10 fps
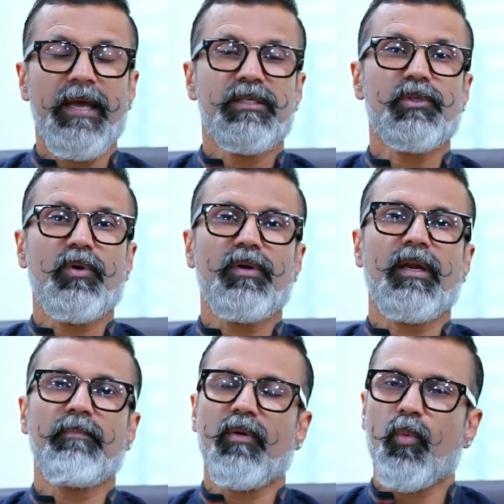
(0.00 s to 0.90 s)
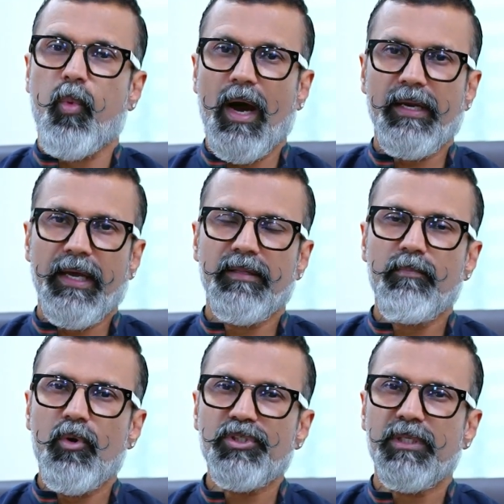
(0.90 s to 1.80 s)
So number one and the
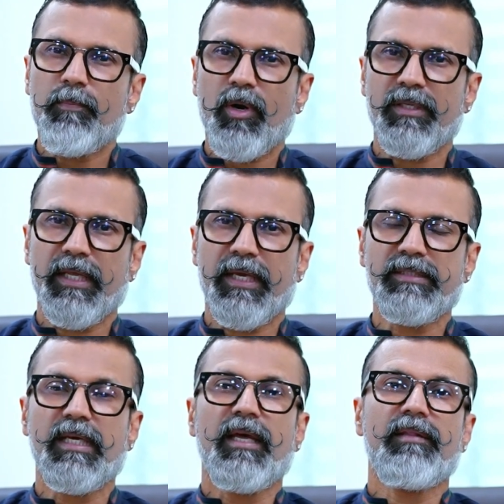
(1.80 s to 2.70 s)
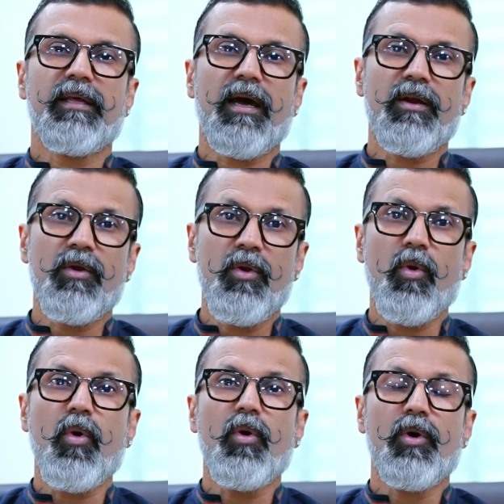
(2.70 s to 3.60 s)
most important thing is there are
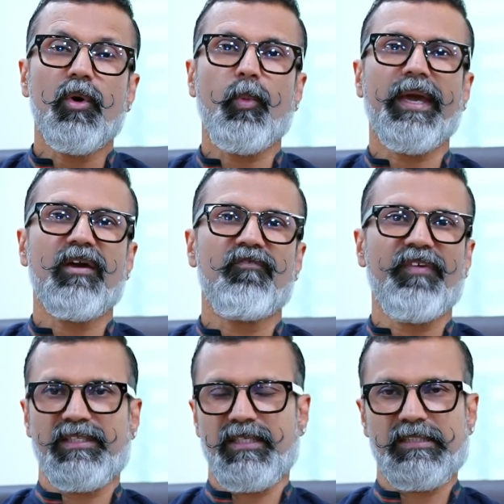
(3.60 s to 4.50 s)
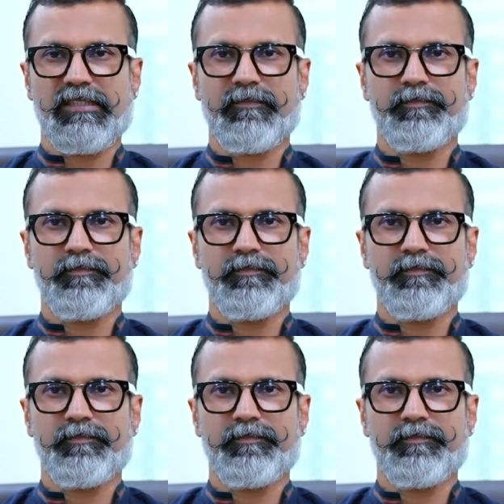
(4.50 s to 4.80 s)
no quick fixes.